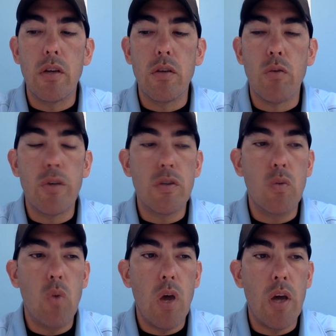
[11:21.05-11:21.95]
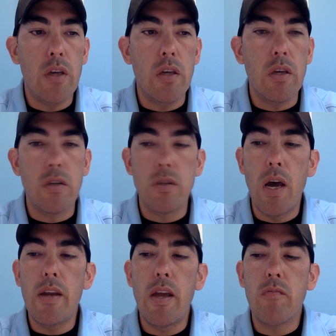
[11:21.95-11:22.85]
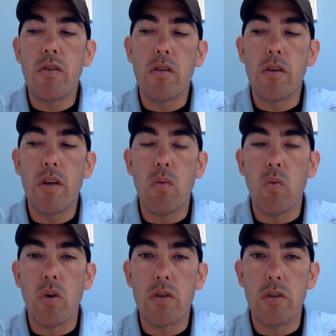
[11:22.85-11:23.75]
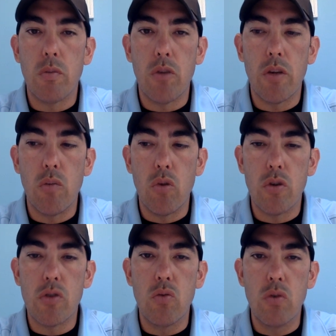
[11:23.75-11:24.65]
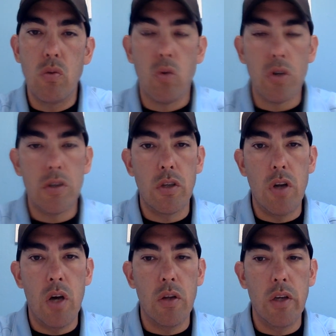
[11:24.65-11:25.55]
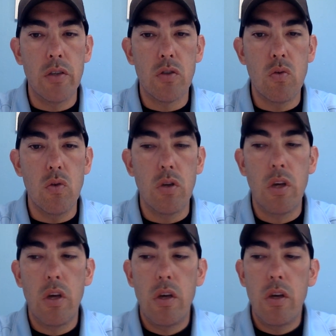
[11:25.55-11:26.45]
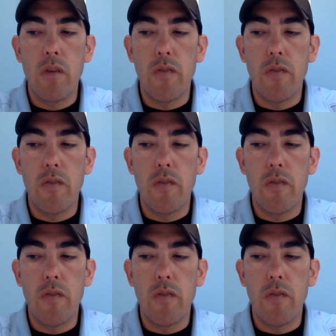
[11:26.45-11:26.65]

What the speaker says: And the reason why is not everything that works in a brick and mortar school works in an online school.